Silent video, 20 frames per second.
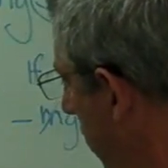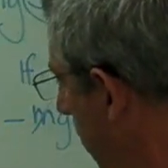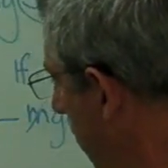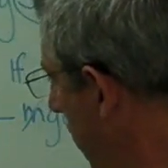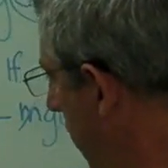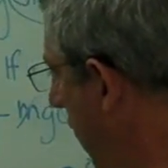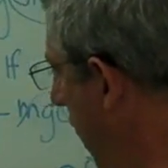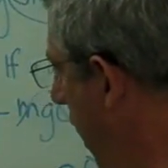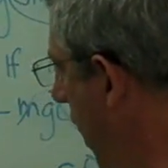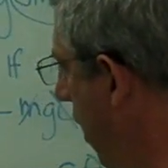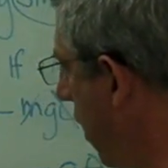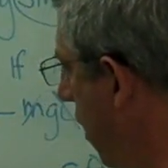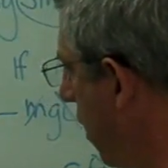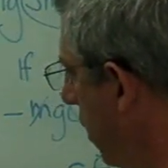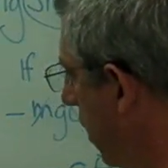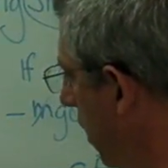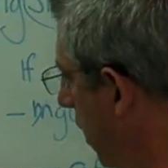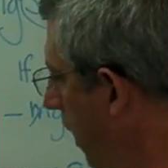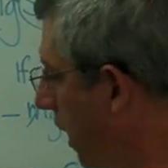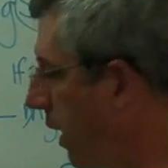and L,
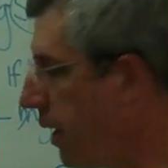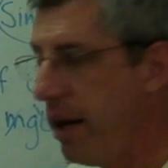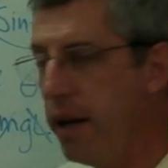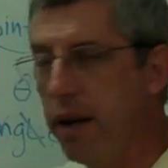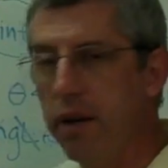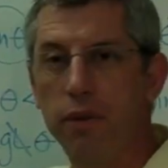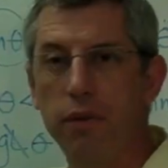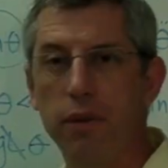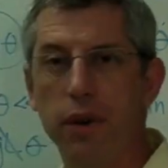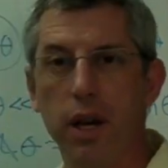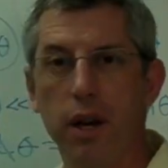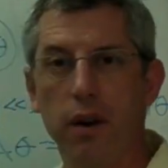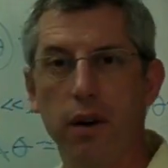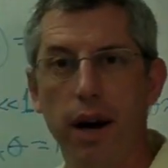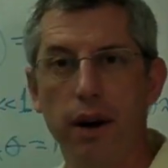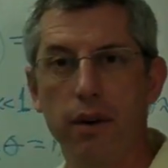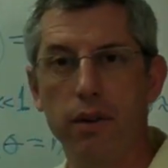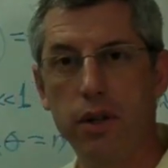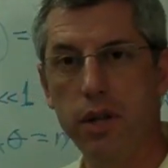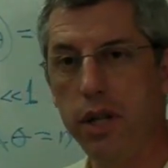and I can figure
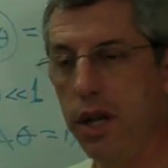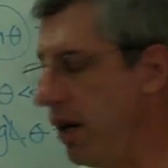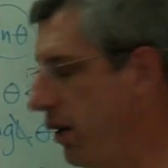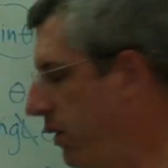out G.